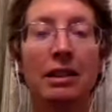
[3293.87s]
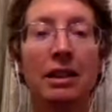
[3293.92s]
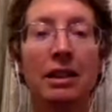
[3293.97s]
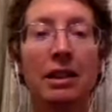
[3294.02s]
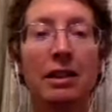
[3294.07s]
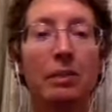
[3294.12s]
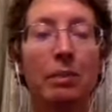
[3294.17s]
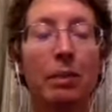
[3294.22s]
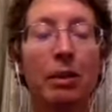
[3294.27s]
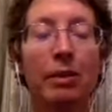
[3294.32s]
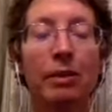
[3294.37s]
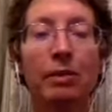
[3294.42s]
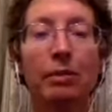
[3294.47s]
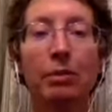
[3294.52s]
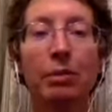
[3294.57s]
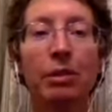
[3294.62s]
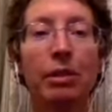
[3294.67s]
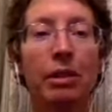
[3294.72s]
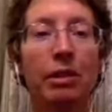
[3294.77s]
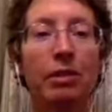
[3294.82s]
It's
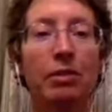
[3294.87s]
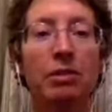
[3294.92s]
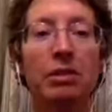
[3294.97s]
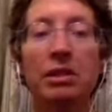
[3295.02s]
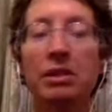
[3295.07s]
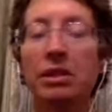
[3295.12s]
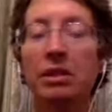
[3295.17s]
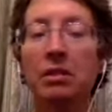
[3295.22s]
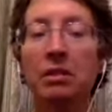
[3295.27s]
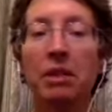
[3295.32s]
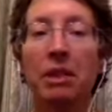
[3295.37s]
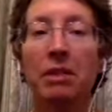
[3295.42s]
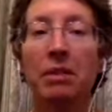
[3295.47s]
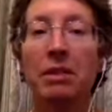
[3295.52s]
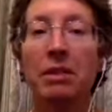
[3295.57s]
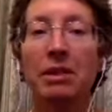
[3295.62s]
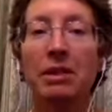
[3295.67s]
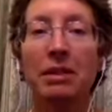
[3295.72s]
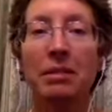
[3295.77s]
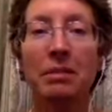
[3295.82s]
possible that you disagree
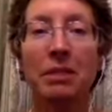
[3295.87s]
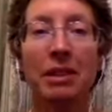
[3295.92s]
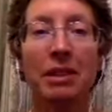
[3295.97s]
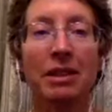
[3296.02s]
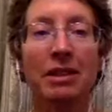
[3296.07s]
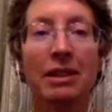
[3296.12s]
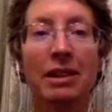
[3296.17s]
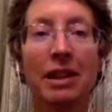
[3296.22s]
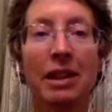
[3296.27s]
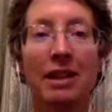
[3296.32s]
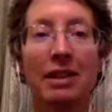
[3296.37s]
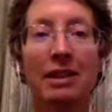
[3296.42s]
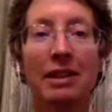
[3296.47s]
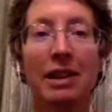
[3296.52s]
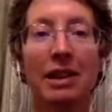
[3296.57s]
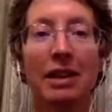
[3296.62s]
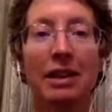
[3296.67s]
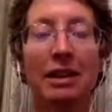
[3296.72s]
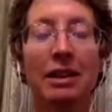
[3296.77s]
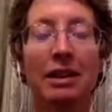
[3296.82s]
with some things that I
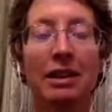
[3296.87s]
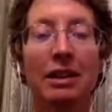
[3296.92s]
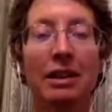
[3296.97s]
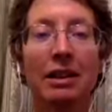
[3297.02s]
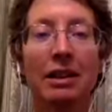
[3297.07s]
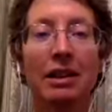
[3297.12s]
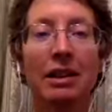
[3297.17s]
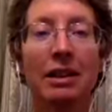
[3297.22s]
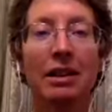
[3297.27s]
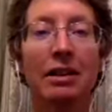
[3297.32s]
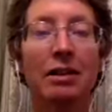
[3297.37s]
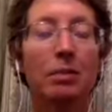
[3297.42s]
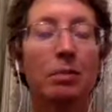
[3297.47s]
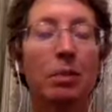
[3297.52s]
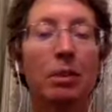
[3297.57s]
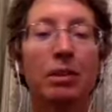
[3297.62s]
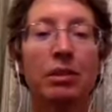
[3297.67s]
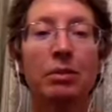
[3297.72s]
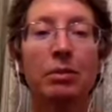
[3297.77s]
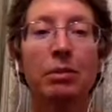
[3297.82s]
said. It's
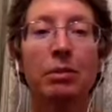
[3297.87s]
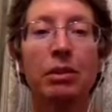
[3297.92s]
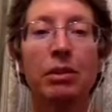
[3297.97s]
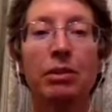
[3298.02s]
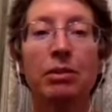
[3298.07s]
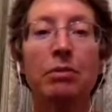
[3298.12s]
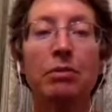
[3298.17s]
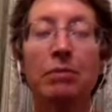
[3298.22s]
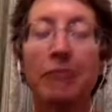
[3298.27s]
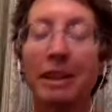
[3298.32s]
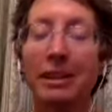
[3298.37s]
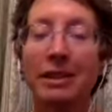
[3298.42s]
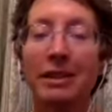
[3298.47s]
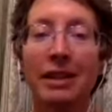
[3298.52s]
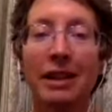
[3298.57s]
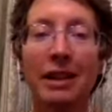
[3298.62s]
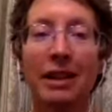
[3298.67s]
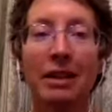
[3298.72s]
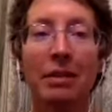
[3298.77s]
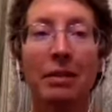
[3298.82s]
possible that you
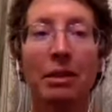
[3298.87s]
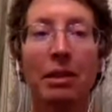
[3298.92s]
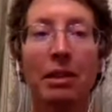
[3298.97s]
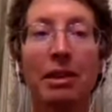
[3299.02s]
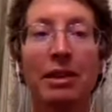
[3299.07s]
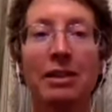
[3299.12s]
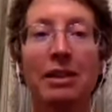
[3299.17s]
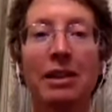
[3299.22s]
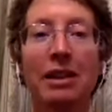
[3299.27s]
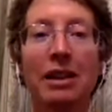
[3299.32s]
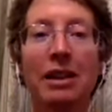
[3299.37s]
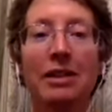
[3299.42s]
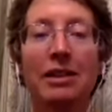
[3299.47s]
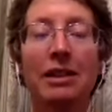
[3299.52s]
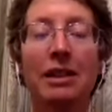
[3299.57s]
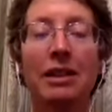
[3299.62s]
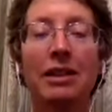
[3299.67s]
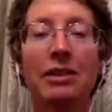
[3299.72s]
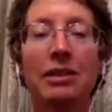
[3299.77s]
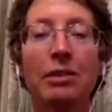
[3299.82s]
resonated with things that I said.